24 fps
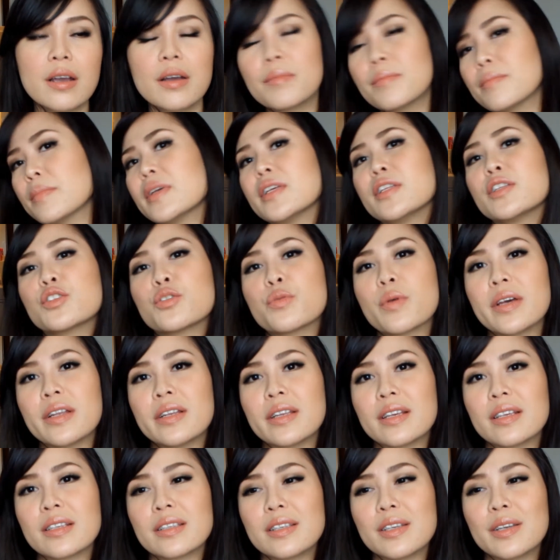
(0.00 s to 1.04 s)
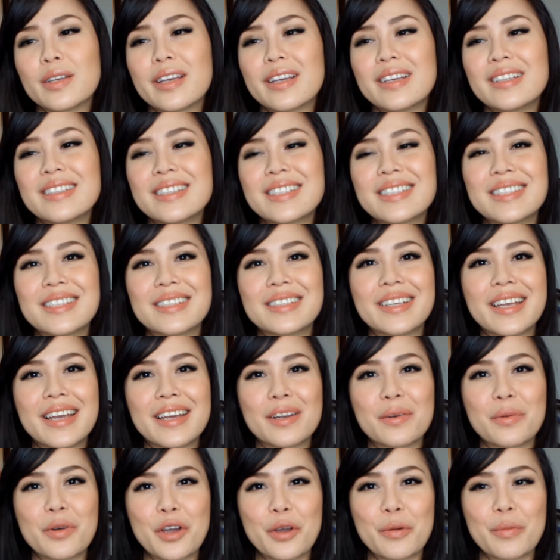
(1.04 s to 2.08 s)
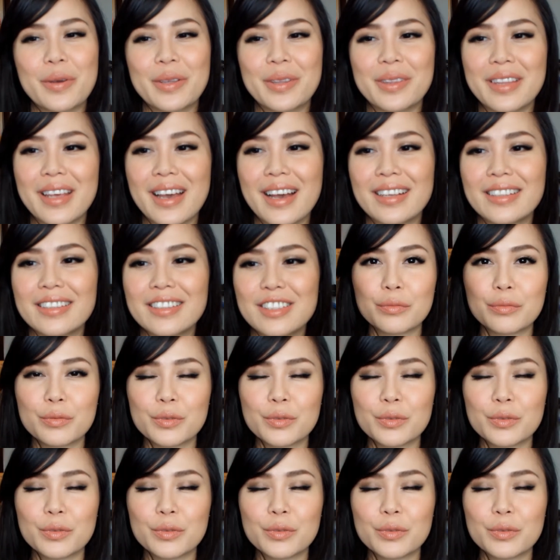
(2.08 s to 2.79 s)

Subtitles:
mid-20s, you can still get away with that.